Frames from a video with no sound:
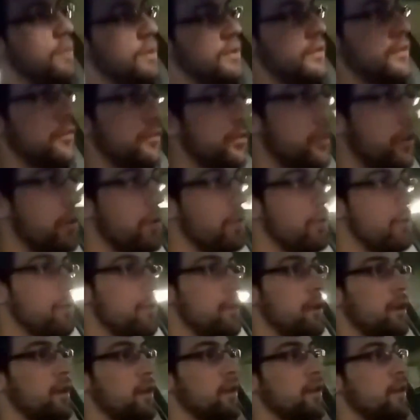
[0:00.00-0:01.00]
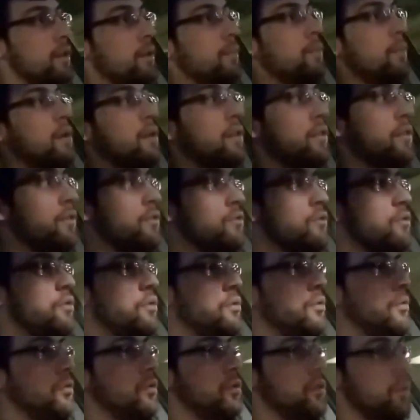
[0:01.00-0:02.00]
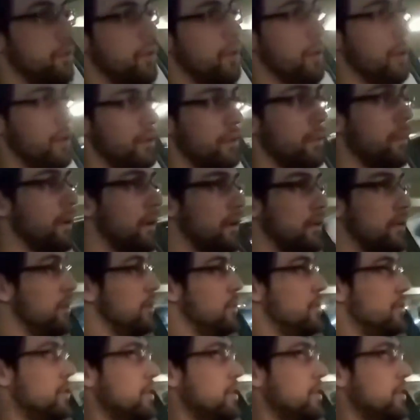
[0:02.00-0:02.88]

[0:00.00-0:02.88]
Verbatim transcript: my phone and I message those who I need to message,